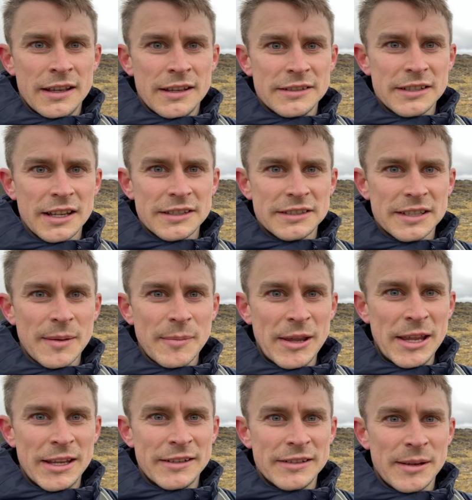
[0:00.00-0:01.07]
So
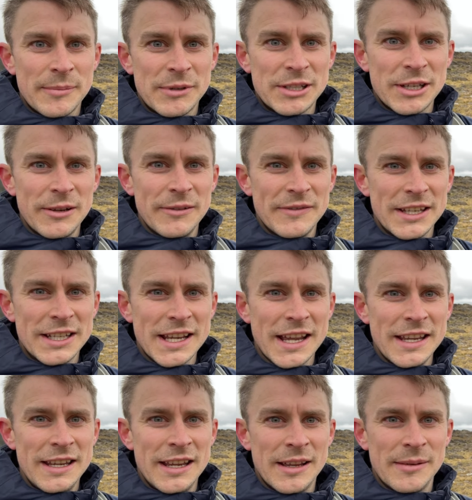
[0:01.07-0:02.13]
summit number two of the
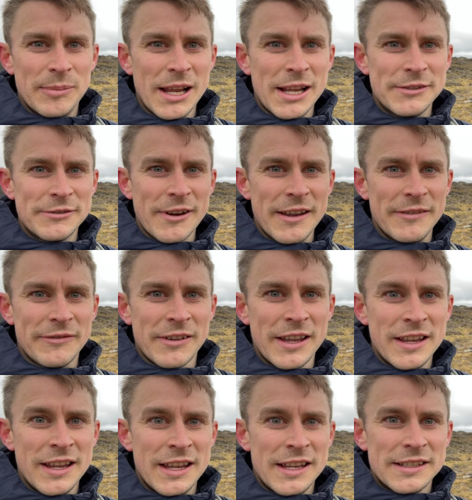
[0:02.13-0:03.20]
day, Brandreth,
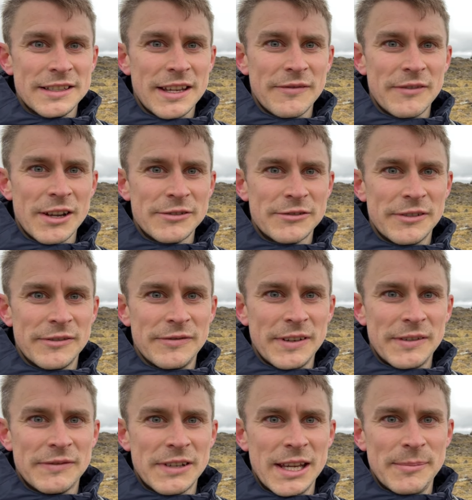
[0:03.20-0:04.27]

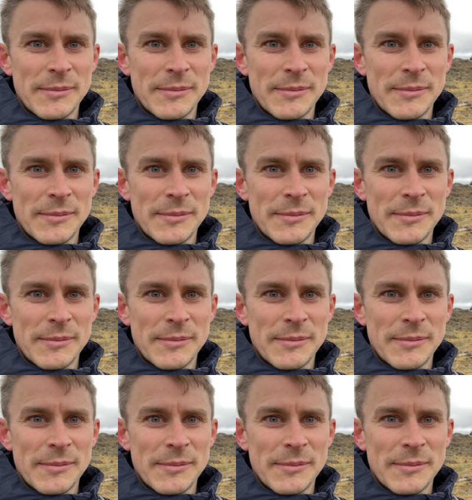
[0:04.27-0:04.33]
715